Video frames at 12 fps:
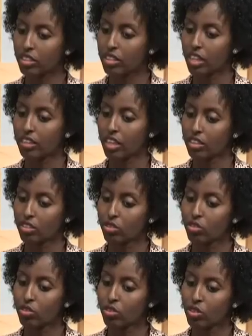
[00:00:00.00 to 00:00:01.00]
that has
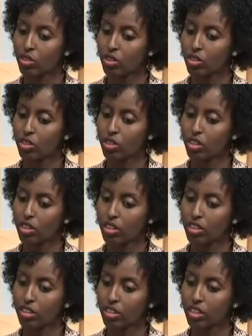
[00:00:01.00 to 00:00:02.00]
to
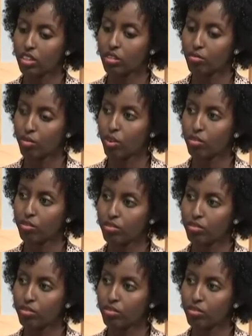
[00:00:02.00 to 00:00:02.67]
uh, get involved.